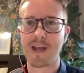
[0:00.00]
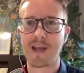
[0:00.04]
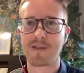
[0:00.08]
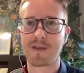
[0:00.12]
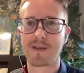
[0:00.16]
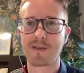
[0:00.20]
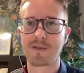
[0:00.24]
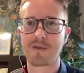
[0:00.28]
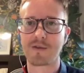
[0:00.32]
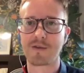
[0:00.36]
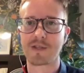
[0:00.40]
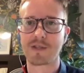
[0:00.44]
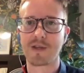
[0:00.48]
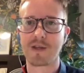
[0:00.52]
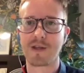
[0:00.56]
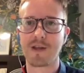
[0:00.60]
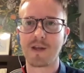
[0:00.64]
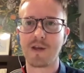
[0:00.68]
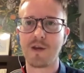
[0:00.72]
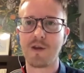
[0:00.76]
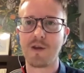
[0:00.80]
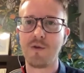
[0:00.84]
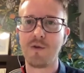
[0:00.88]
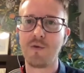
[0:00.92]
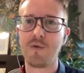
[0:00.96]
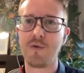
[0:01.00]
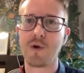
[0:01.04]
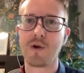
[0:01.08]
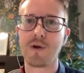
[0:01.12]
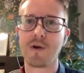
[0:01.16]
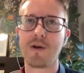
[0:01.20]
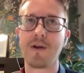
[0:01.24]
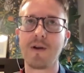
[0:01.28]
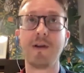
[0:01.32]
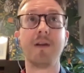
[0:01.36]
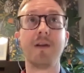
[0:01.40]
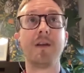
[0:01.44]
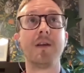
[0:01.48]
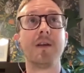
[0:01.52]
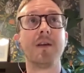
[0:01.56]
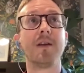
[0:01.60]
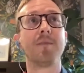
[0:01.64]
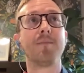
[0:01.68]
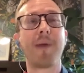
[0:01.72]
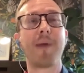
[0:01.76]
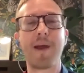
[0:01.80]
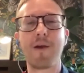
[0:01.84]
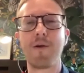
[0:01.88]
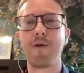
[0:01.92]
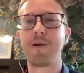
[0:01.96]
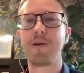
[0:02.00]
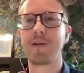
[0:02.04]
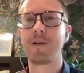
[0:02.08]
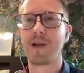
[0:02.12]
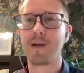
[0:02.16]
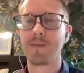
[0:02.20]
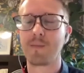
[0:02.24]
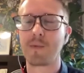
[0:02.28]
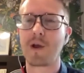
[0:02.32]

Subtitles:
I think there's a newer paradigm